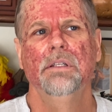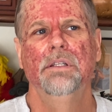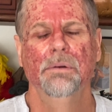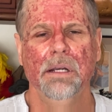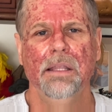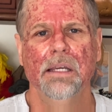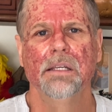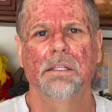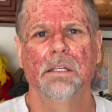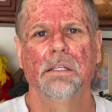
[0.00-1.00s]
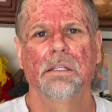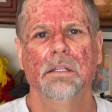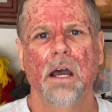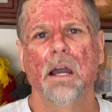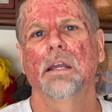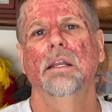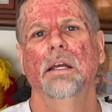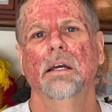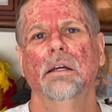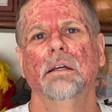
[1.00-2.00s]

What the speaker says: doing this is not gonna,